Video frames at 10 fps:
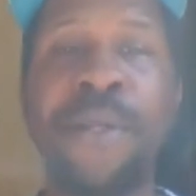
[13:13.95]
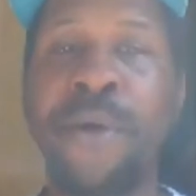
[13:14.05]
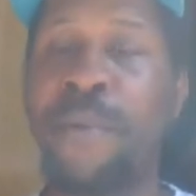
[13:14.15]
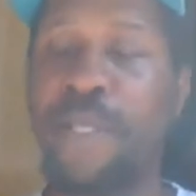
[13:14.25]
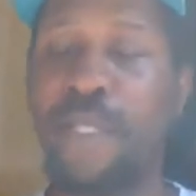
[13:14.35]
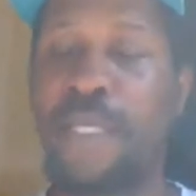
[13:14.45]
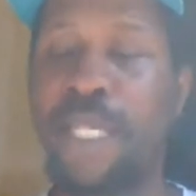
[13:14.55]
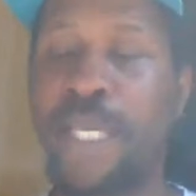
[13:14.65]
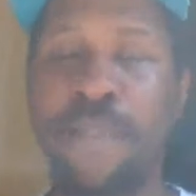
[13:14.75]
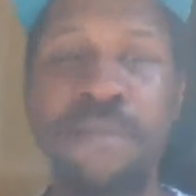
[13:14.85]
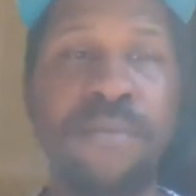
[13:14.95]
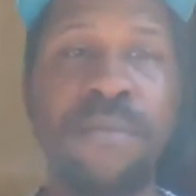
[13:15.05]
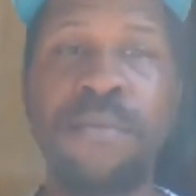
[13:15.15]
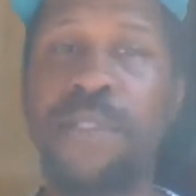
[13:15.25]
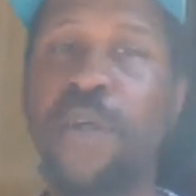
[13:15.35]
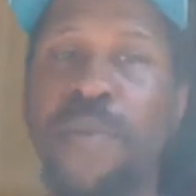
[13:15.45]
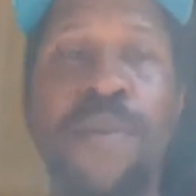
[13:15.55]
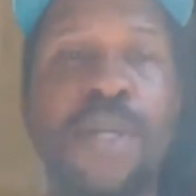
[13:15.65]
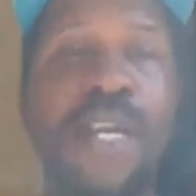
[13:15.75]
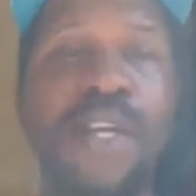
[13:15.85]
You know, it looks like you know
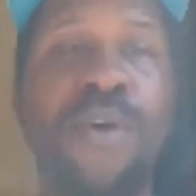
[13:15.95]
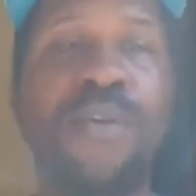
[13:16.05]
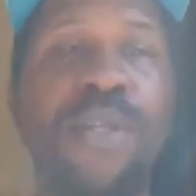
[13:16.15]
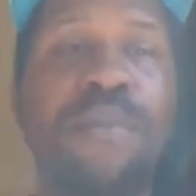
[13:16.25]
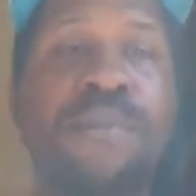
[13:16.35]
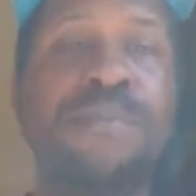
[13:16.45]
people got to grow,